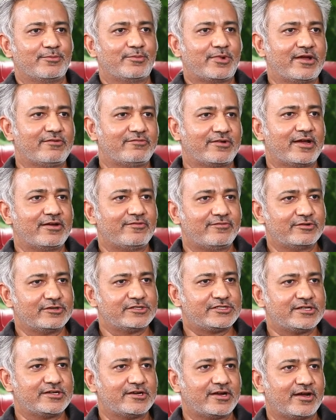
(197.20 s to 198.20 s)
My wife
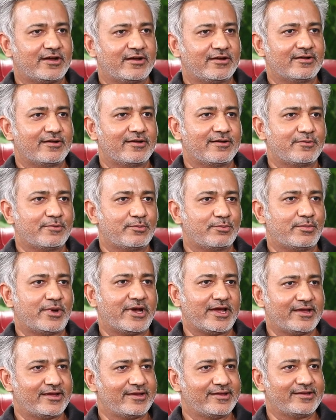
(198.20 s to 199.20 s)
Ruchira,
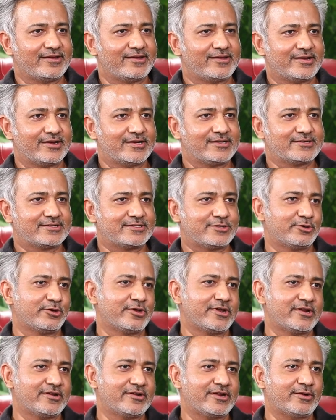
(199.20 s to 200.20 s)
my kids
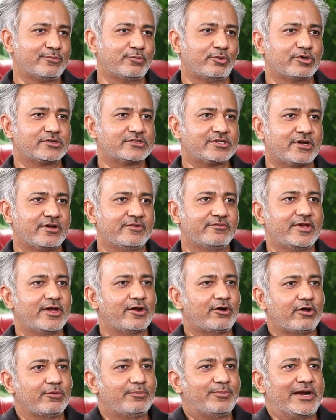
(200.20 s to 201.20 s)
Rohin and Moksha, we
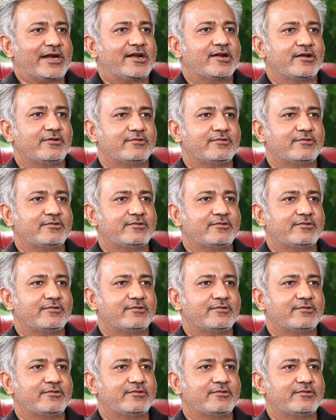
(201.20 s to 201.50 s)
are all pet